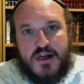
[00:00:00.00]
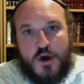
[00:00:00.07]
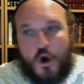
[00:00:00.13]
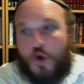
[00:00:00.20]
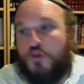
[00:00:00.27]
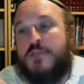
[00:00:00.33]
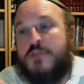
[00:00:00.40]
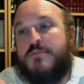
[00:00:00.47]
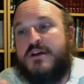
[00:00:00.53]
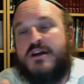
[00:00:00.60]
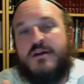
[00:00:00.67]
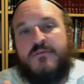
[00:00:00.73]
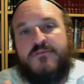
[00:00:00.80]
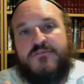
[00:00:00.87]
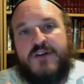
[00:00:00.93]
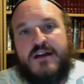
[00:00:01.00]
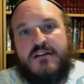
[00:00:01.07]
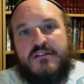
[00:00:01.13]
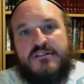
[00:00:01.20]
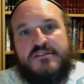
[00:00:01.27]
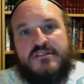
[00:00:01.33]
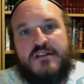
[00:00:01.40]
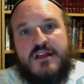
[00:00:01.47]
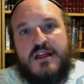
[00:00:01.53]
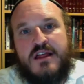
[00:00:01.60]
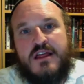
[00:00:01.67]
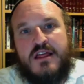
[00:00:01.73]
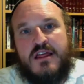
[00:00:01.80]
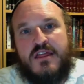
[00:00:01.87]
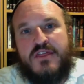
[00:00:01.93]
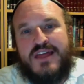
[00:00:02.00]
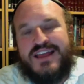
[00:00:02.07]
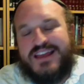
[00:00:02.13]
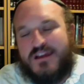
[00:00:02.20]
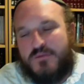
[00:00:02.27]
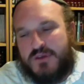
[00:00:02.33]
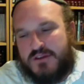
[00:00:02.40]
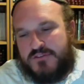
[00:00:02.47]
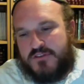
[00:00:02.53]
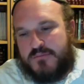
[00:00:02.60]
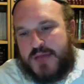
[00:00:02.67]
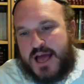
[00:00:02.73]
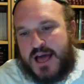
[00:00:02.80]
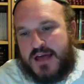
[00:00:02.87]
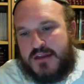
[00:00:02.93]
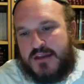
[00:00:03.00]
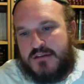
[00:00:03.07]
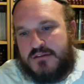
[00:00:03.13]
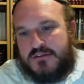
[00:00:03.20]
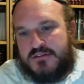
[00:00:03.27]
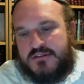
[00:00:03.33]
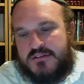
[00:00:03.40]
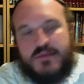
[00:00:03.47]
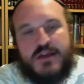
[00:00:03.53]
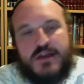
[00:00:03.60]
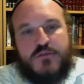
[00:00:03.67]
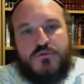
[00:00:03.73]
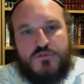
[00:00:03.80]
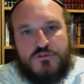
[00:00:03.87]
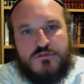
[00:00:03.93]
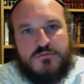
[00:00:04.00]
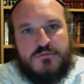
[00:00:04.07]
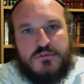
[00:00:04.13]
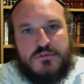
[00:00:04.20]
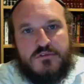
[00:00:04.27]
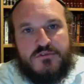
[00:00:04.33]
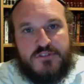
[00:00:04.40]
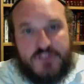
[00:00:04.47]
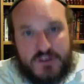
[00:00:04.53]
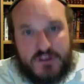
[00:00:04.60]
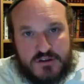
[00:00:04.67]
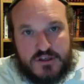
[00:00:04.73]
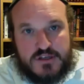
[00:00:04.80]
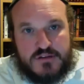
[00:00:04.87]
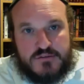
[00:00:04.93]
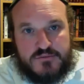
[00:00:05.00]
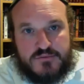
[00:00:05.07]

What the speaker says: Only become fires that get rid of the bad to make room for the good.